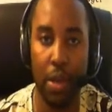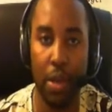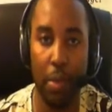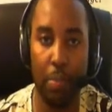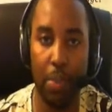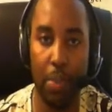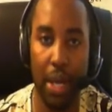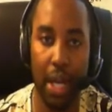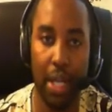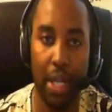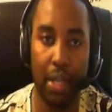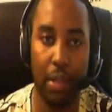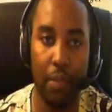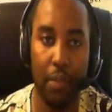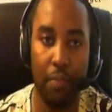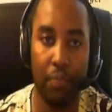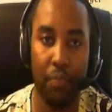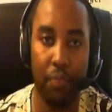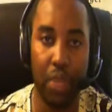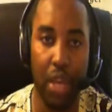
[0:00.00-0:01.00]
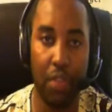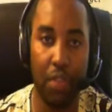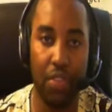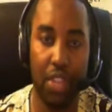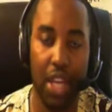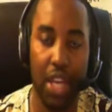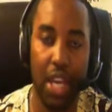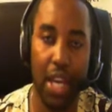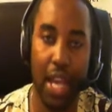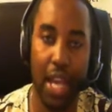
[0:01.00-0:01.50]
but
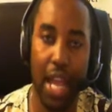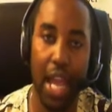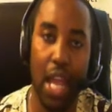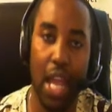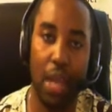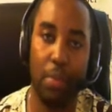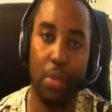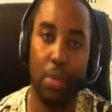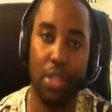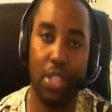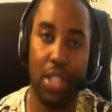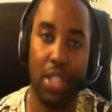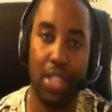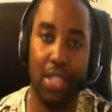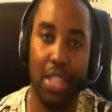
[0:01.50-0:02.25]
they're able to